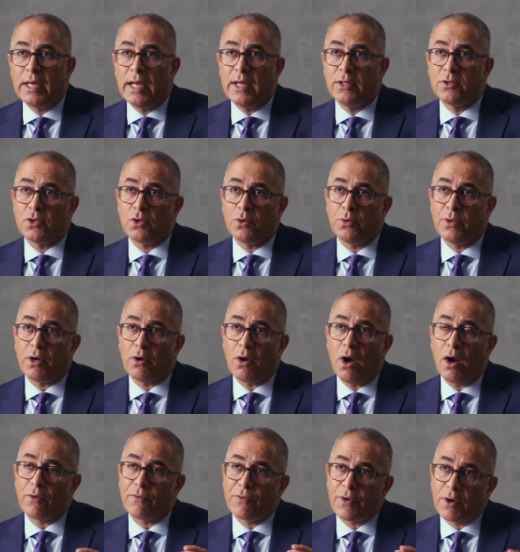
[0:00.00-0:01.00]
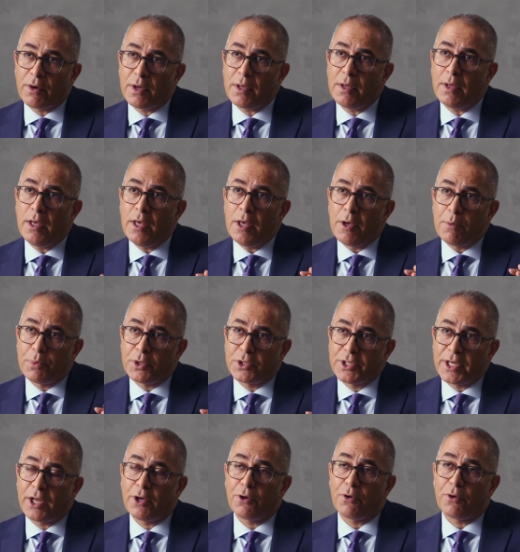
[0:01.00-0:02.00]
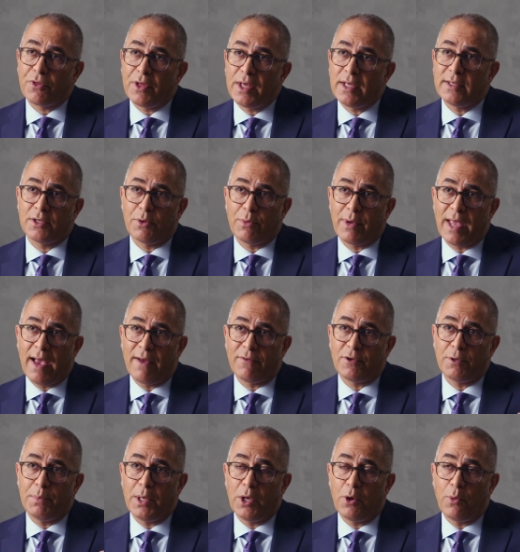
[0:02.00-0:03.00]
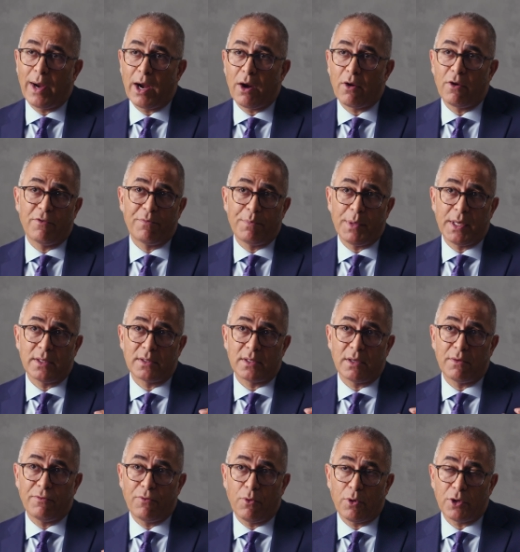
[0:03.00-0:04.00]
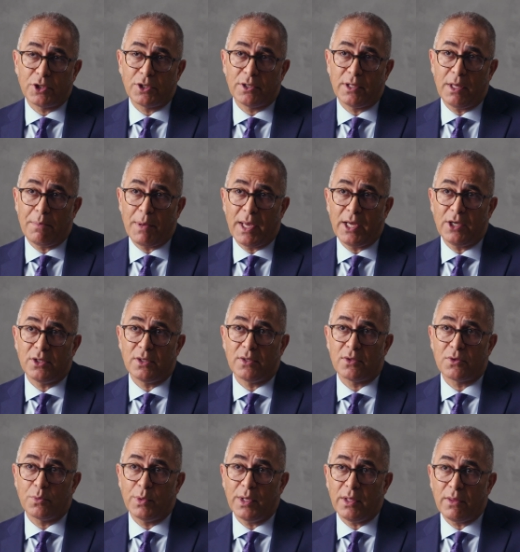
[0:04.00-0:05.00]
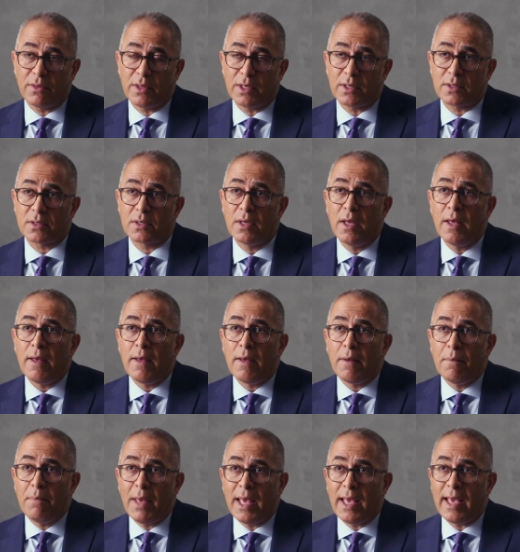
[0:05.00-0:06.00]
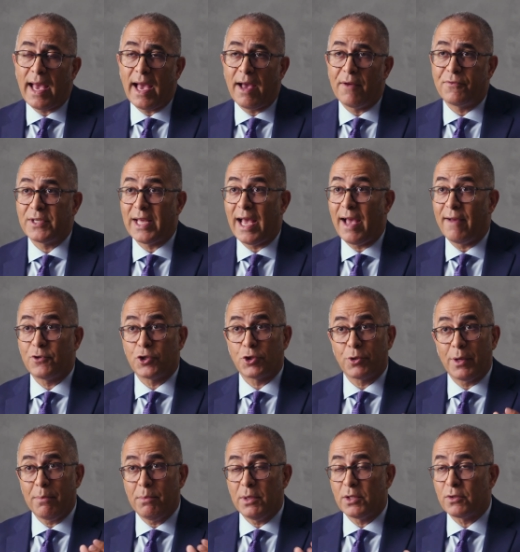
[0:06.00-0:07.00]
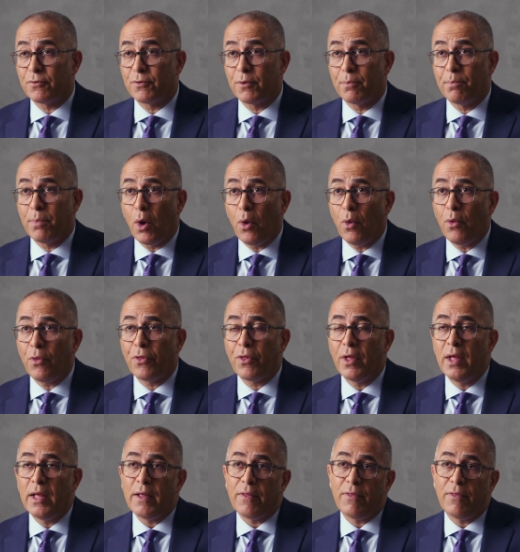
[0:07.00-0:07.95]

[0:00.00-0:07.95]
And so there are very particular things that we have to be aware of, because unfortunately patients with this may have to have treatments for both.